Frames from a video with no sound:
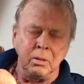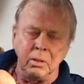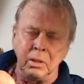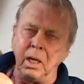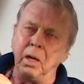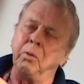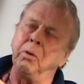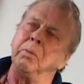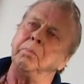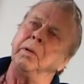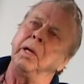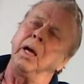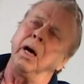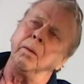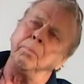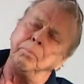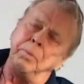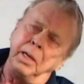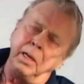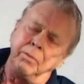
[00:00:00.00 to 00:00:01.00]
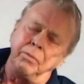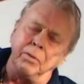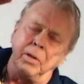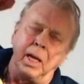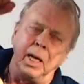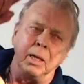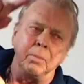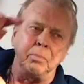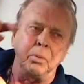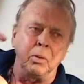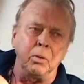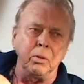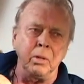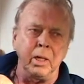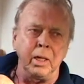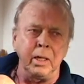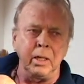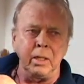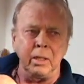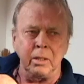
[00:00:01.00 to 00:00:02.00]
There would be a big flagpole
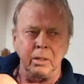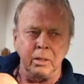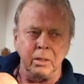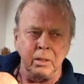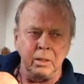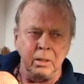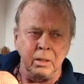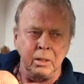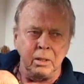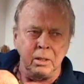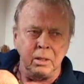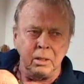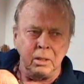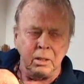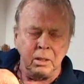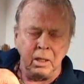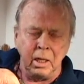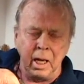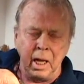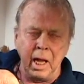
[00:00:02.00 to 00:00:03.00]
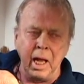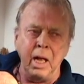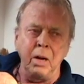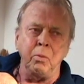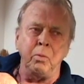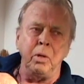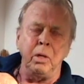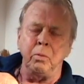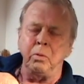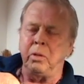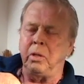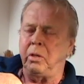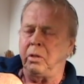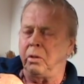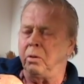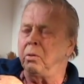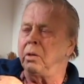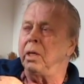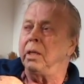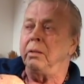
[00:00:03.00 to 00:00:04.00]
down there. And we would
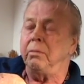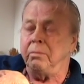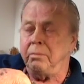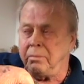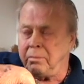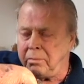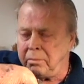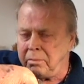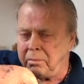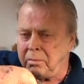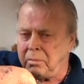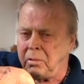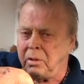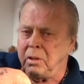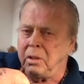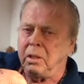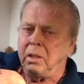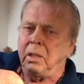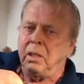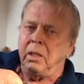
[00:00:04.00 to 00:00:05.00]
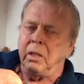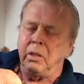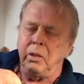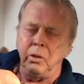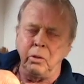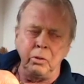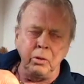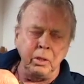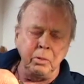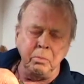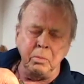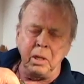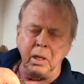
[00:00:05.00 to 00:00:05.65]
do, it using